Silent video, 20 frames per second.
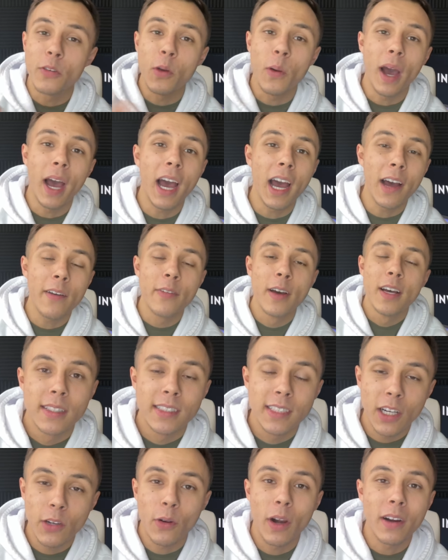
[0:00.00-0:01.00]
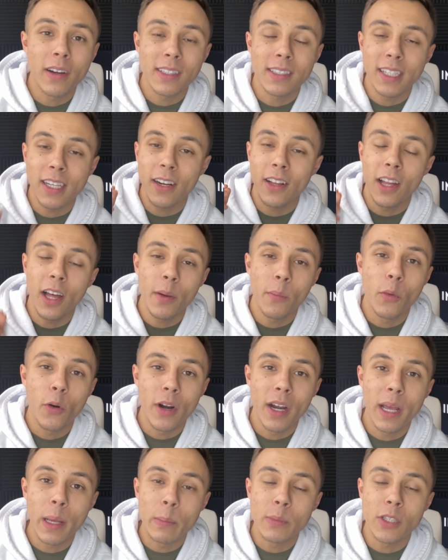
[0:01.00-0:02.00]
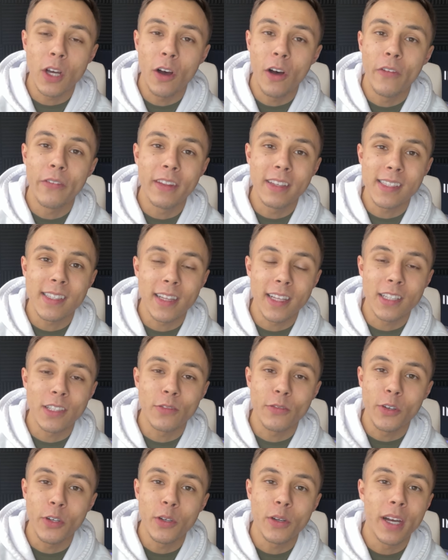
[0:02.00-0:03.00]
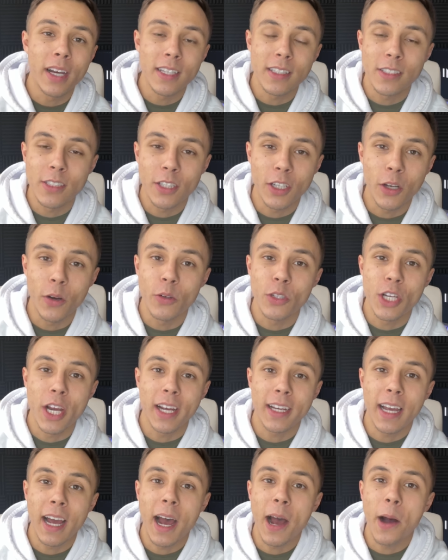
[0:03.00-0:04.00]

If you have, stick around because I got a lot more names on this list for you guys to go check